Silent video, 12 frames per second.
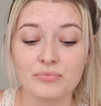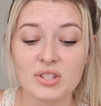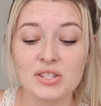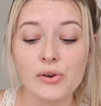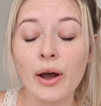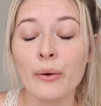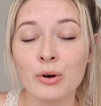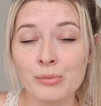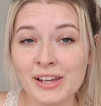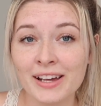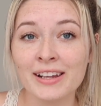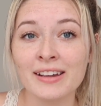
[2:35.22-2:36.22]
So I will
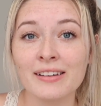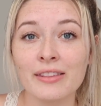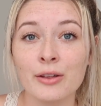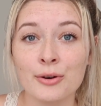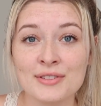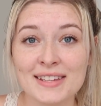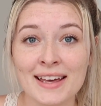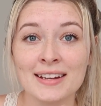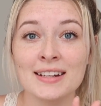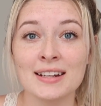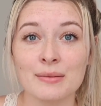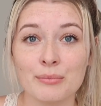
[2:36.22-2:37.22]
be getting those
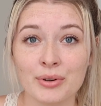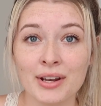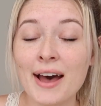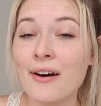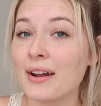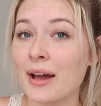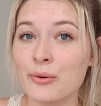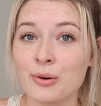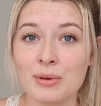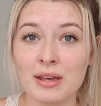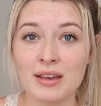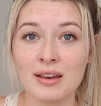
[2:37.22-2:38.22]
edited and put out. I will
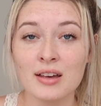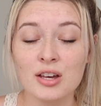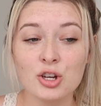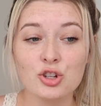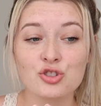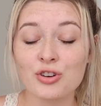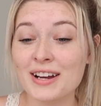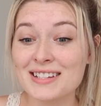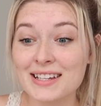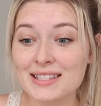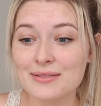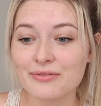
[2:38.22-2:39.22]
be trying to
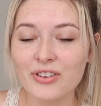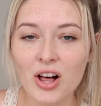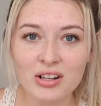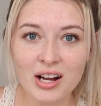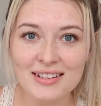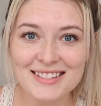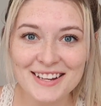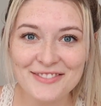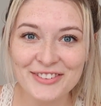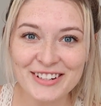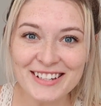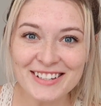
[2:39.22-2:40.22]
get some fall content
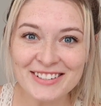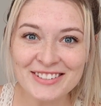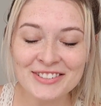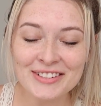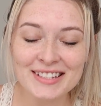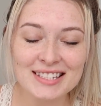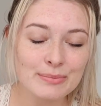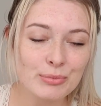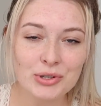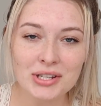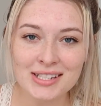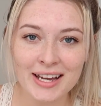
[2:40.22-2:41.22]
for you. It's
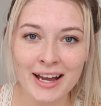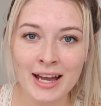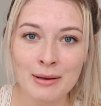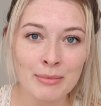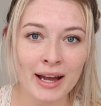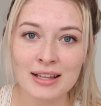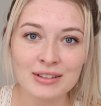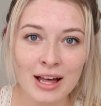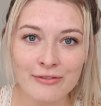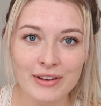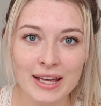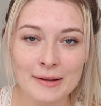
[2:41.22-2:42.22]
spooky time, I
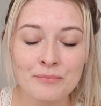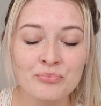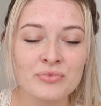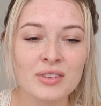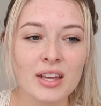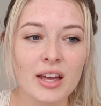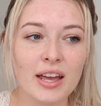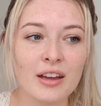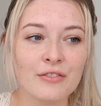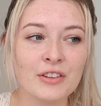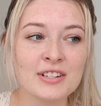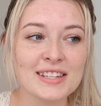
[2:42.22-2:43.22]
love it.
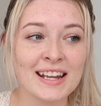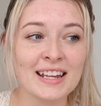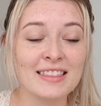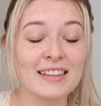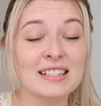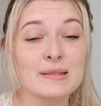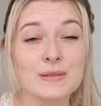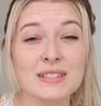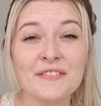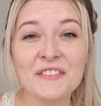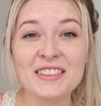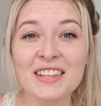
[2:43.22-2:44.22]
If there's anything
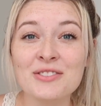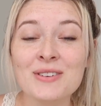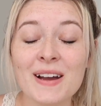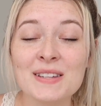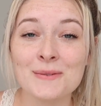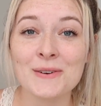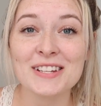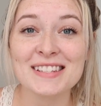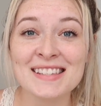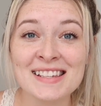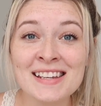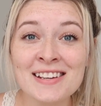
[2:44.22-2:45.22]
specific that you guys want to
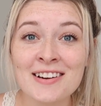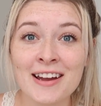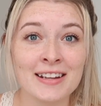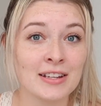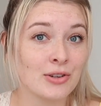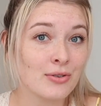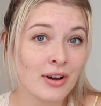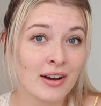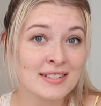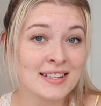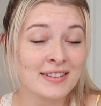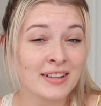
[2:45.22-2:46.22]
see or any new
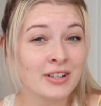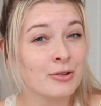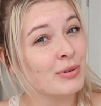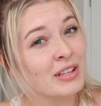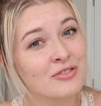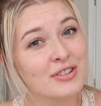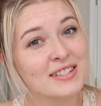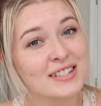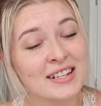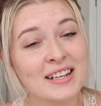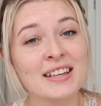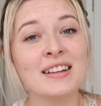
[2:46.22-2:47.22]
content that you'd be
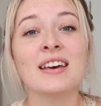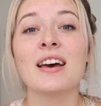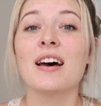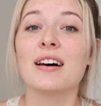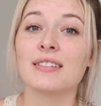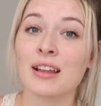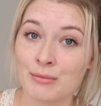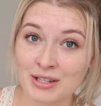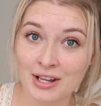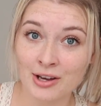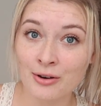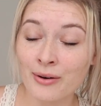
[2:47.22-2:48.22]
interested in, let me
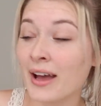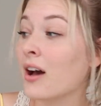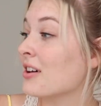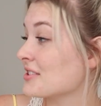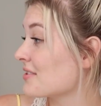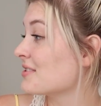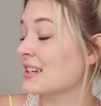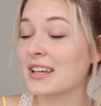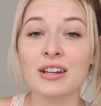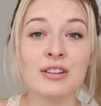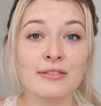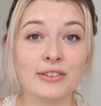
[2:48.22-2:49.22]
know. I also did
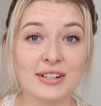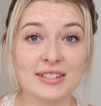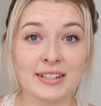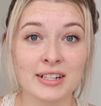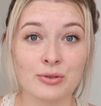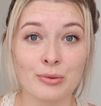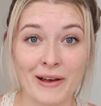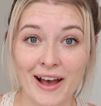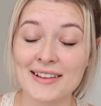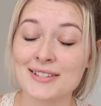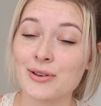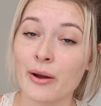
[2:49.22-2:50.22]
get a Universal annual
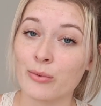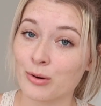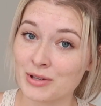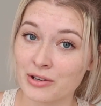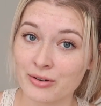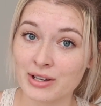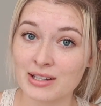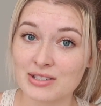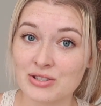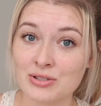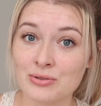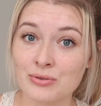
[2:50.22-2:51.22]
pass, so I will be going
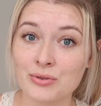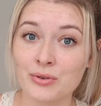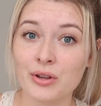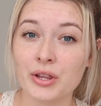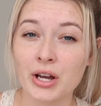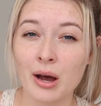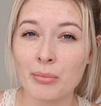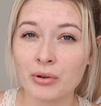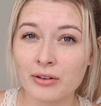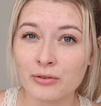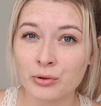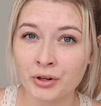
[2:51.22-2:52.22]
to the
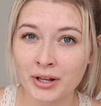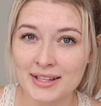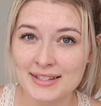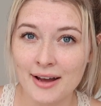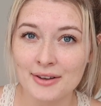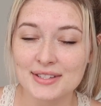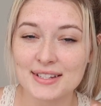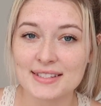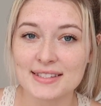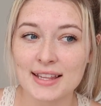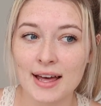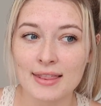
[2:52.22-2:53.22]
couple of Horror Nights
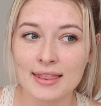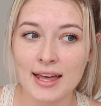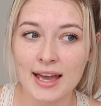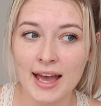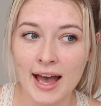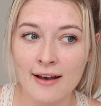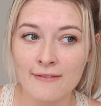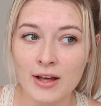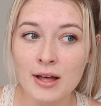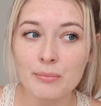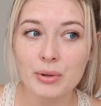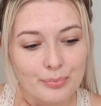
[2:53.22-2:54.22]
houses that they have
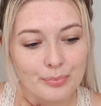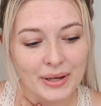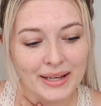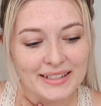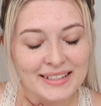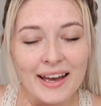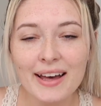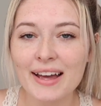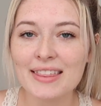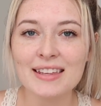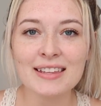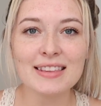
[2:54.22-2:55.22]
up. But yeah, I
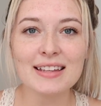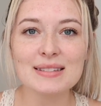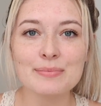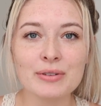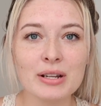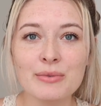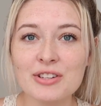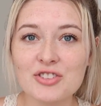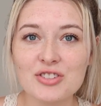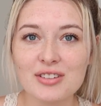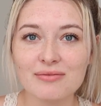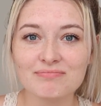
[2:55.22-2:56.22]
think that's pretty
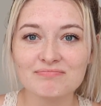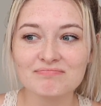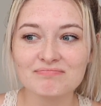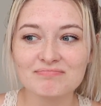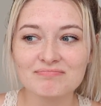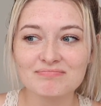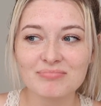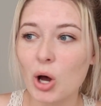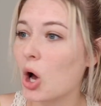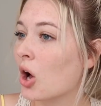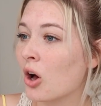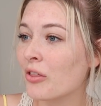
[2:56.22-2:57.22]
much
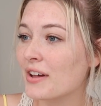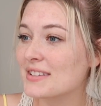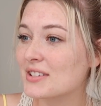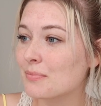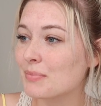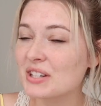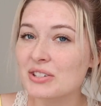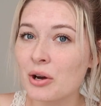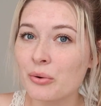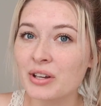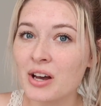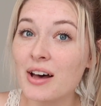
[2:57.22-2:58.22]
all that's been
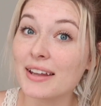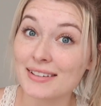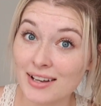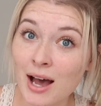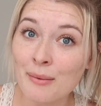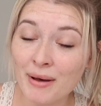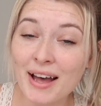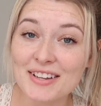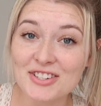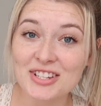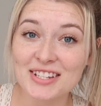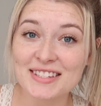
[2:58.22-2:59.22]
going on. Not
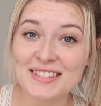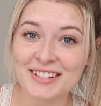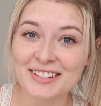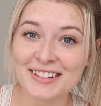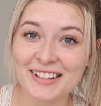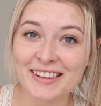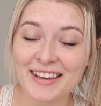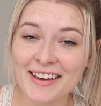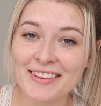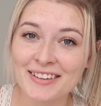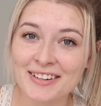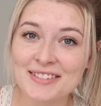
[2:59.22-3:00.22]
much, considering
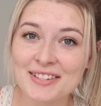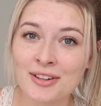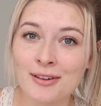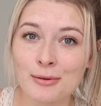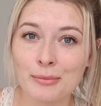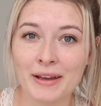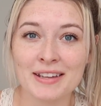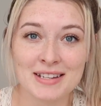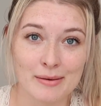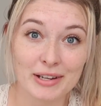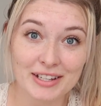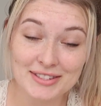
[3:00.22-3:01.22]
that there's a global
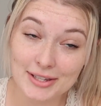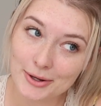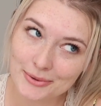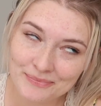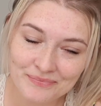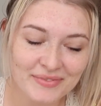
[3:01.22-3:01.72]
pandemic. So